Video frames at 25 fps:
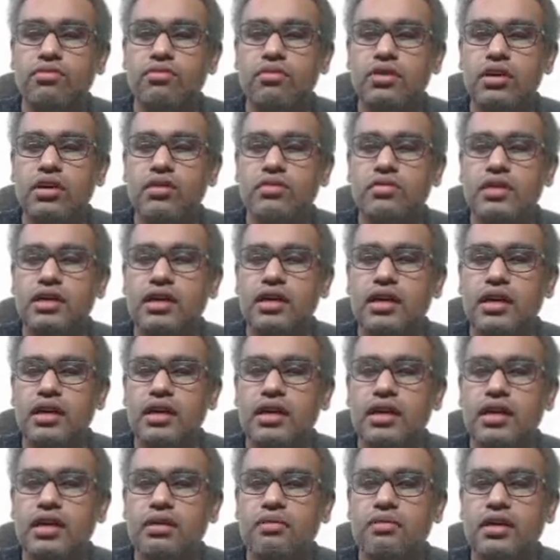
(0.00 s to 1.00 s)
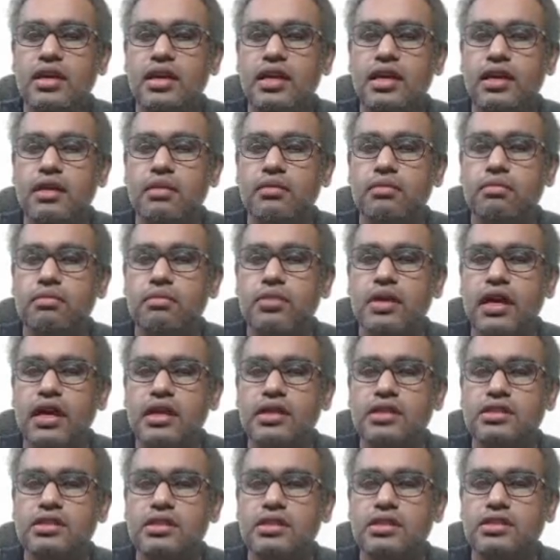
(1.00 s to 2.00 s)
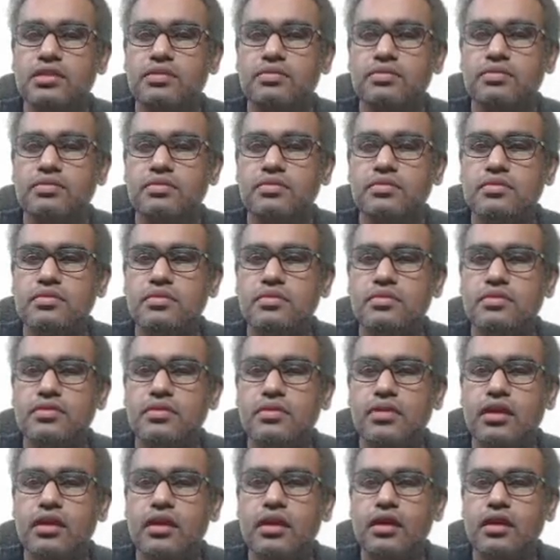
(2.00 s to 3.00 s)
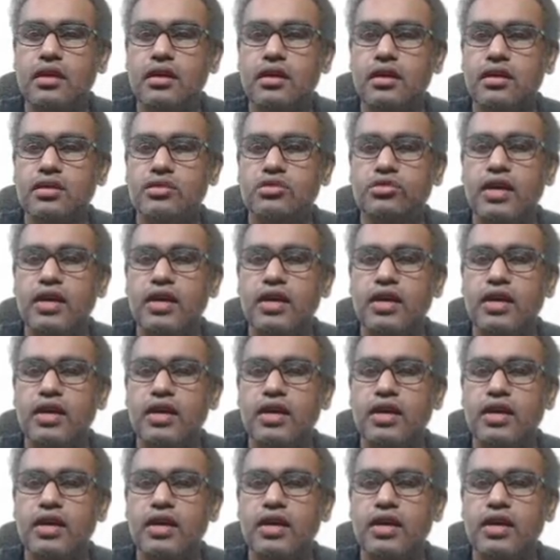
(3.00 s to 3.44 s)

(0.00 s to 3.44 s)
one of the terminal branches. So